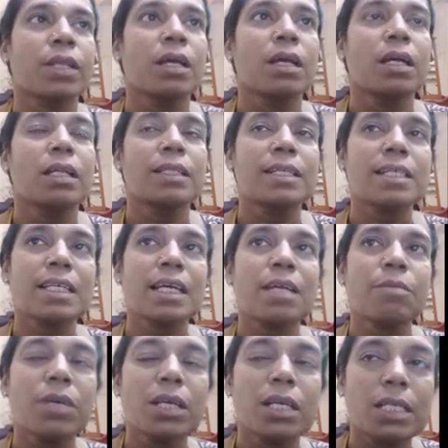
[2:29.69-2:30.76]
This can
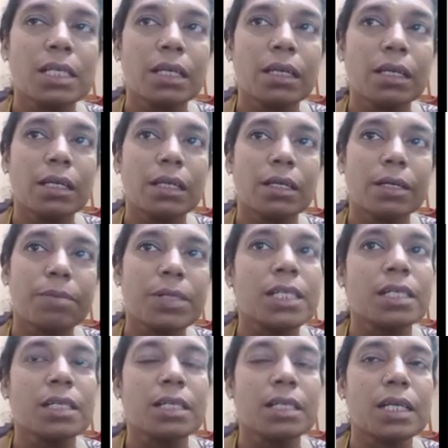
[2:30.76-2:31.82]
be easily
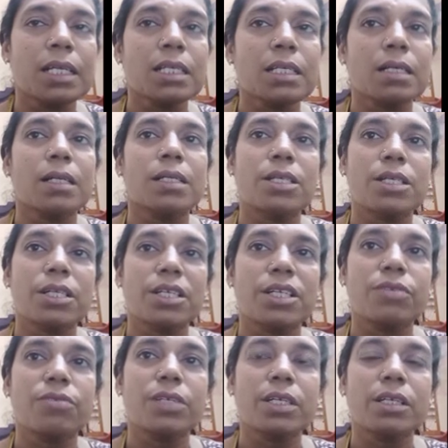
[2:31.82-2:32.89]
represented as
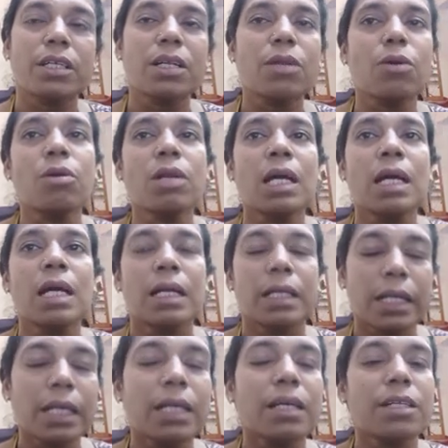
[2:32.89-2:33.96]
constructive signal or
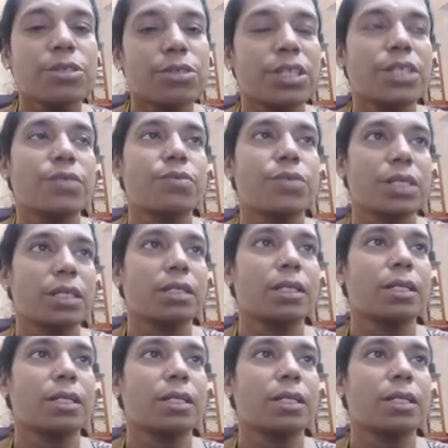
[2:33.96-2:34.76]
deconstructive signal.